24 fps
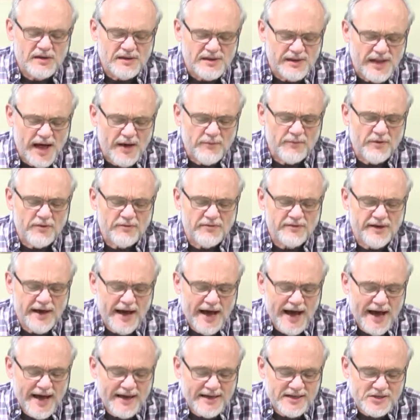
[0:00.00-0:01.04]
love of
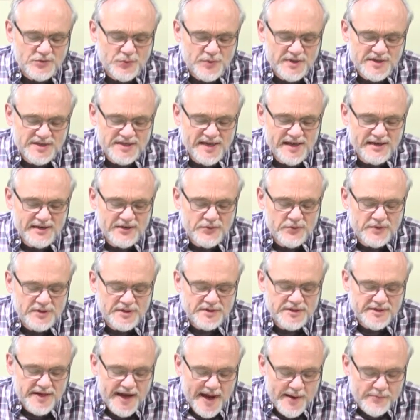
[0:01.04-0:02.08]
God as we seek to
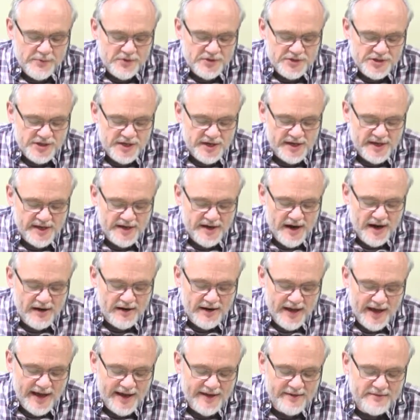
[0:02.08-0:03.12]
establish it in our
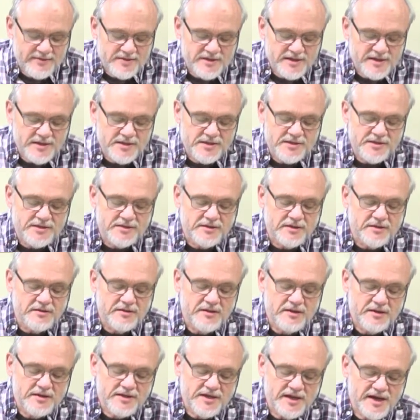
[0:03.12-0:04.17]
lives is to,
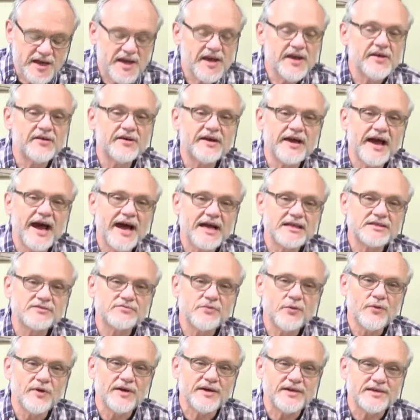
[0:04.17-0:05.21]
to hear God's
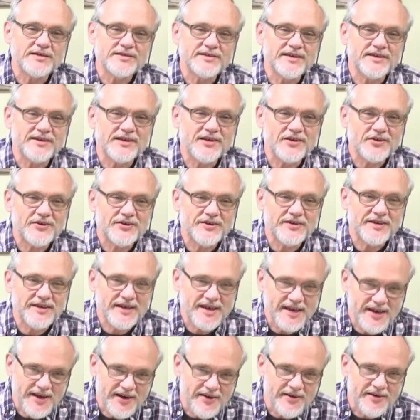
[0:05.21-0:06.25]
voice and to learn to
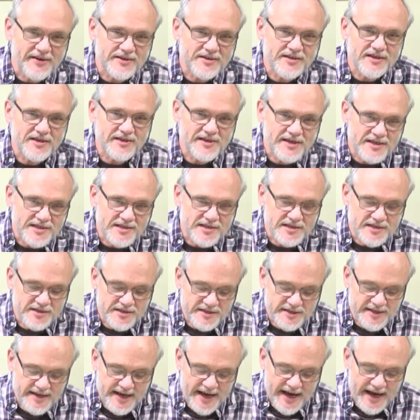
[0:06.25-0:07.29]
hear, to listen
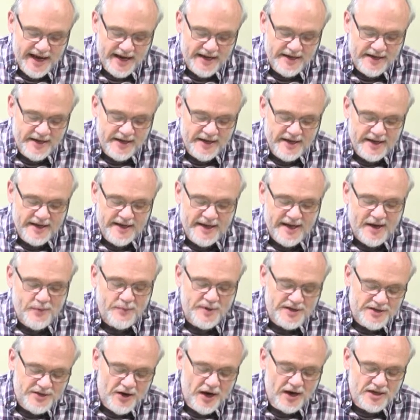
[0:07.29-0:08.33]
to God.
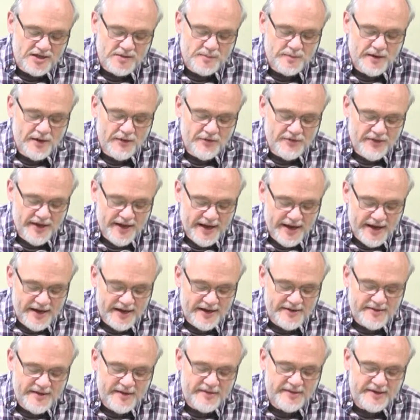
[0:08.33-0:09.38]
And we talked about
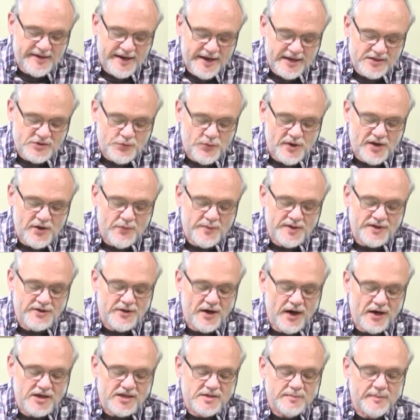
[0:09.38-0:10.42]
that. And then the next week we
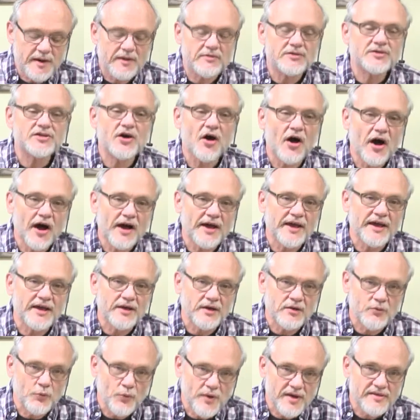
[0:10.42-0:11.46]
talked about
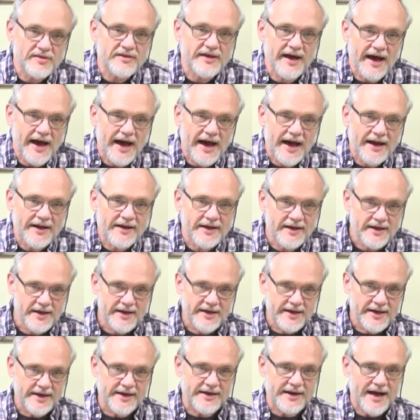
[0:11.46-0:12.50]
talking with God
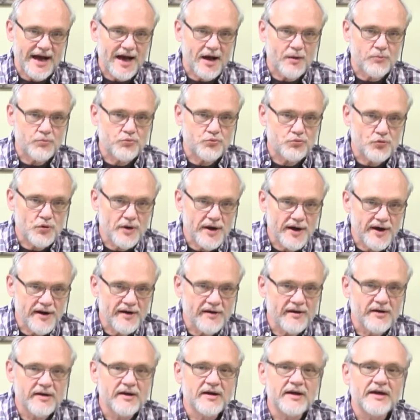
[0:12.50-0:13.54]
and how
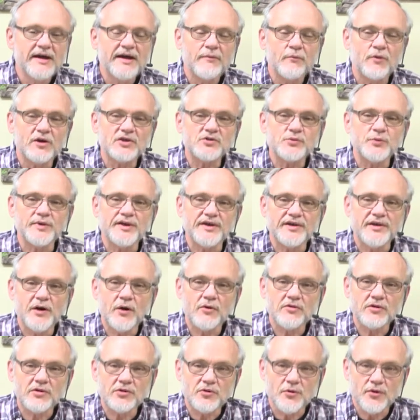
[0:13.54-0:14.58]
prayer once we
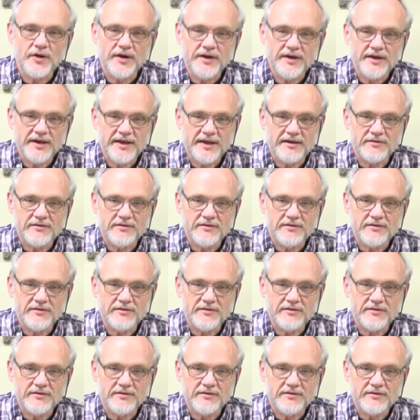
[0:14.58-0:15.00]
know the Lord,